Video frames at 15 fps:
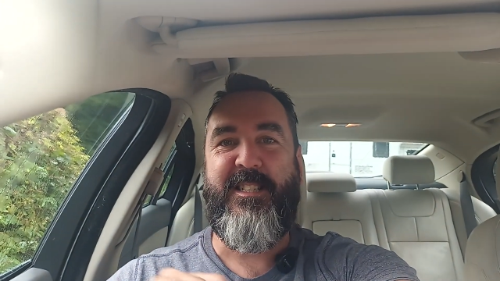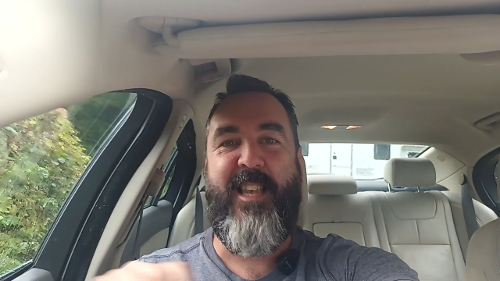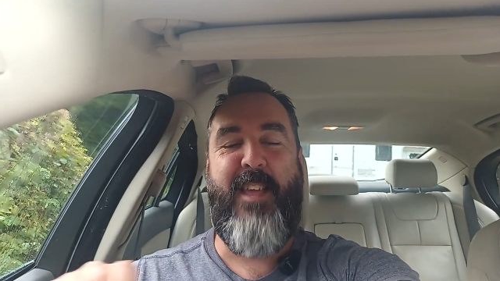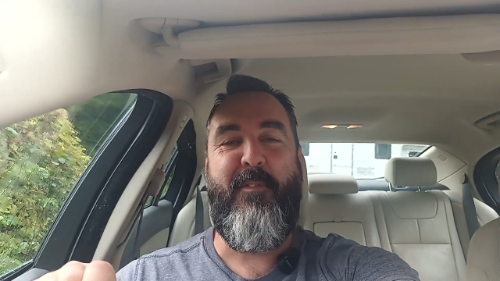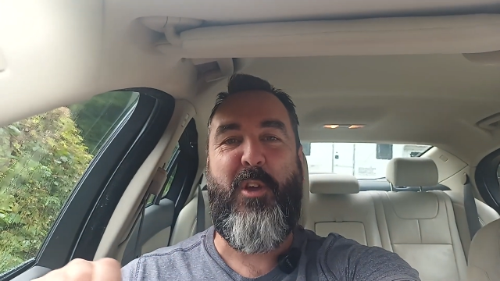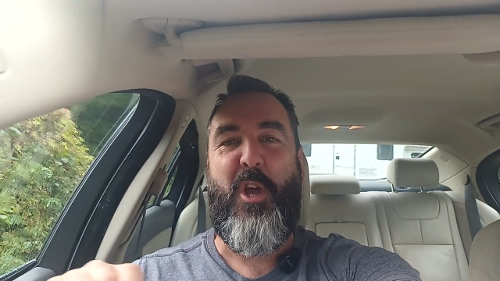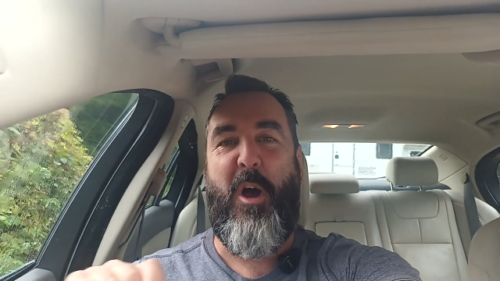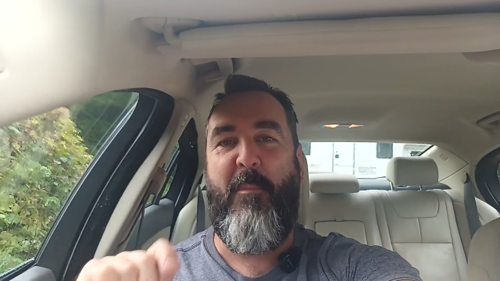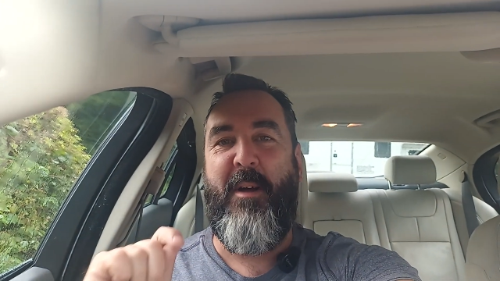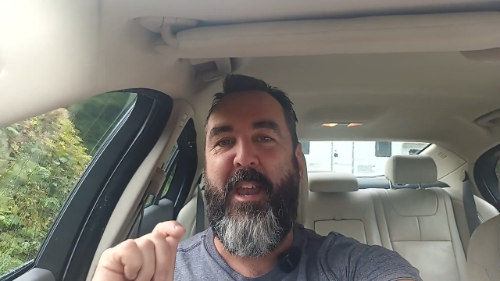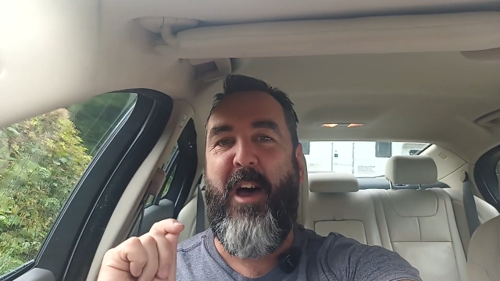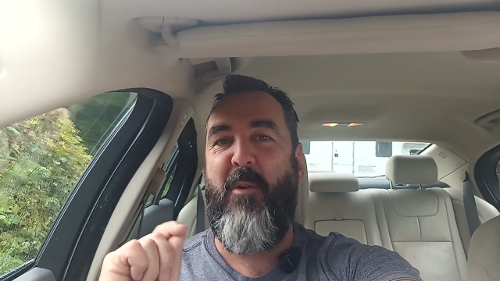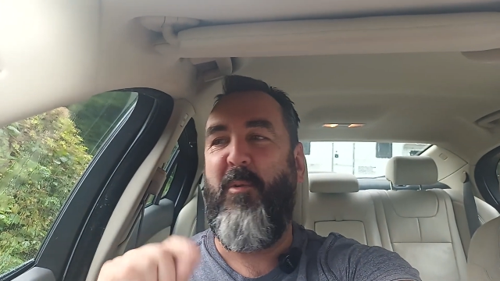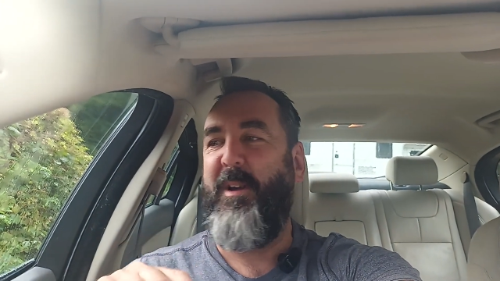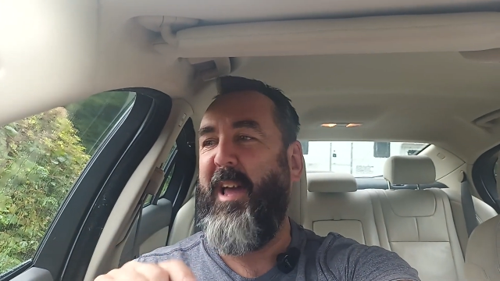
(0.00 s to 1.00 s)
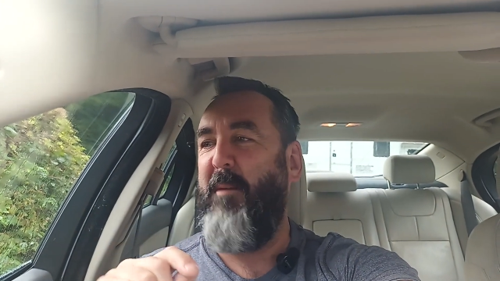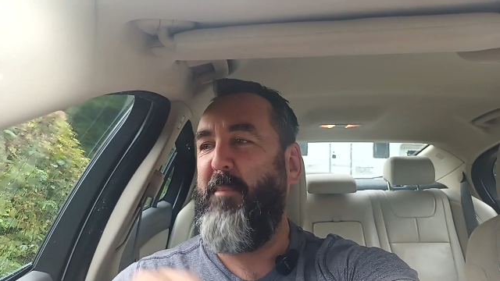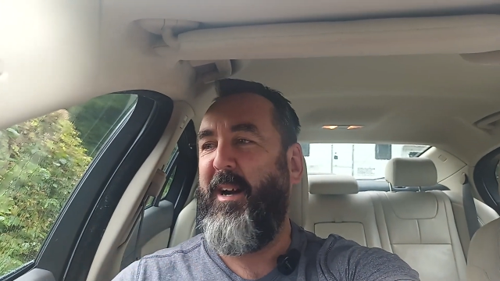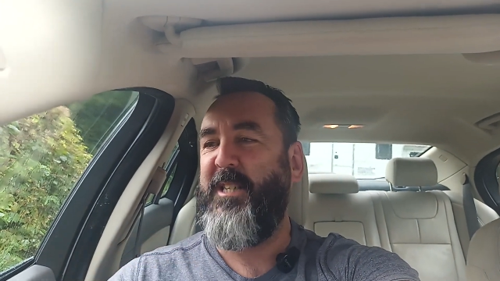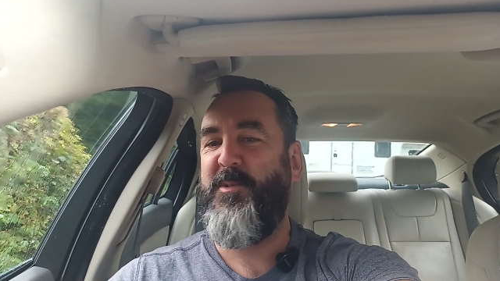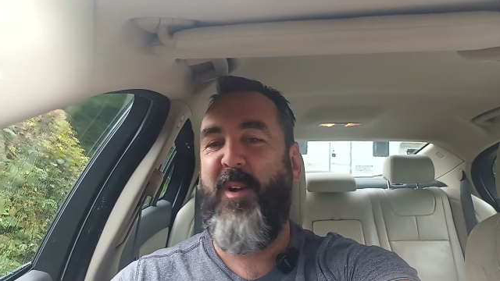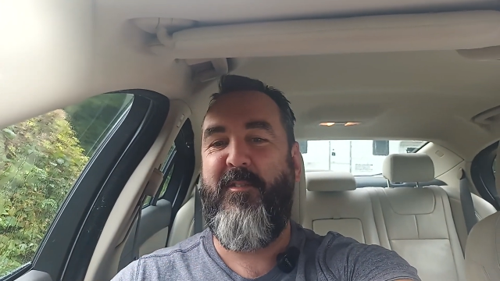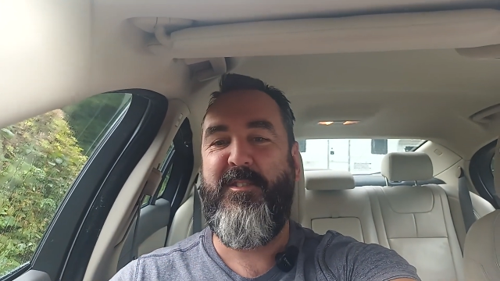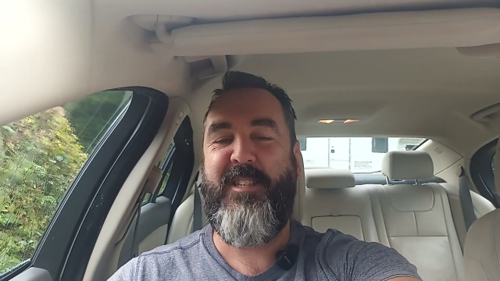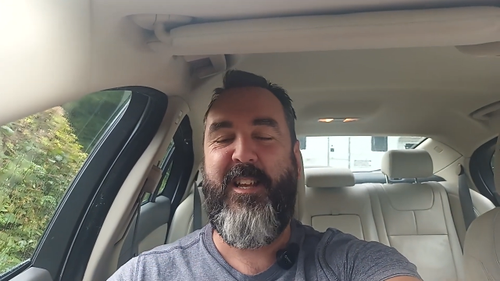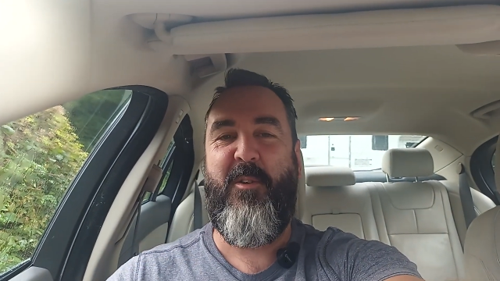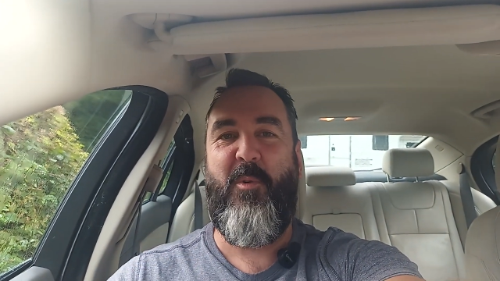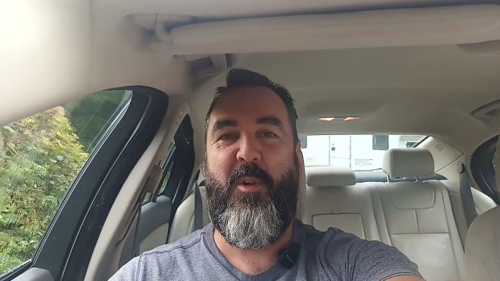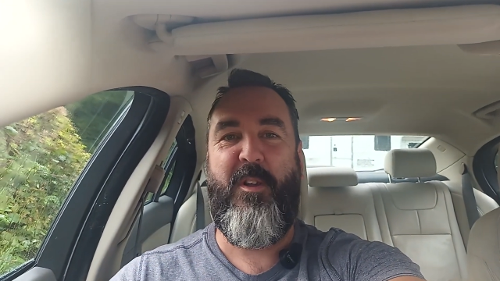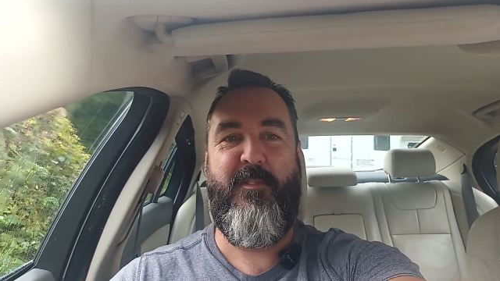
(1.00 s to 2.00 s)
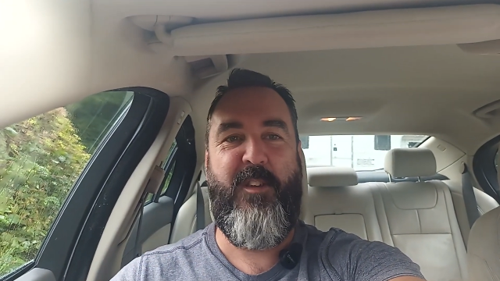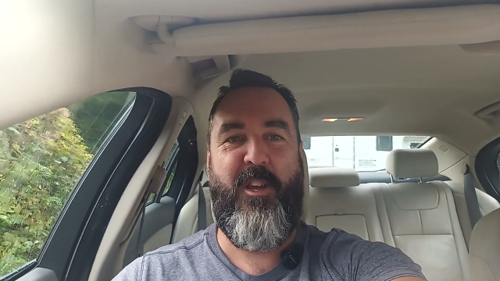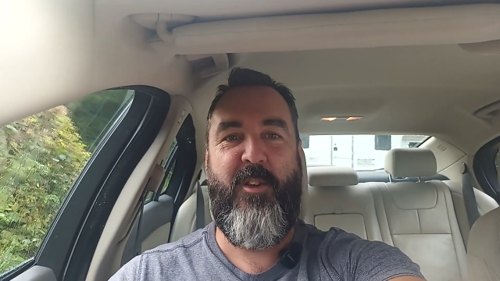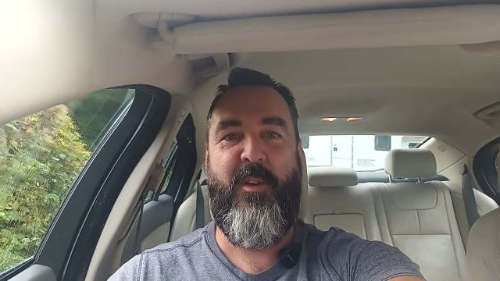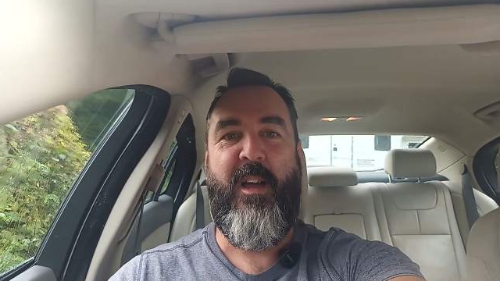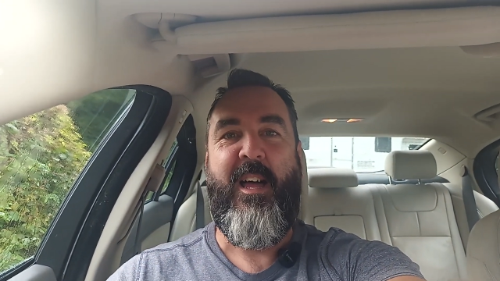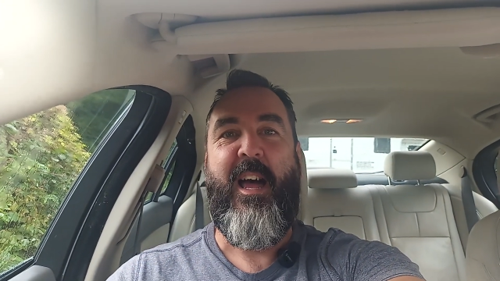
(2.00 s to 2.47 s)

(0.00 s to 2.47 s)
Leave a comment. I will get back to every single one of you.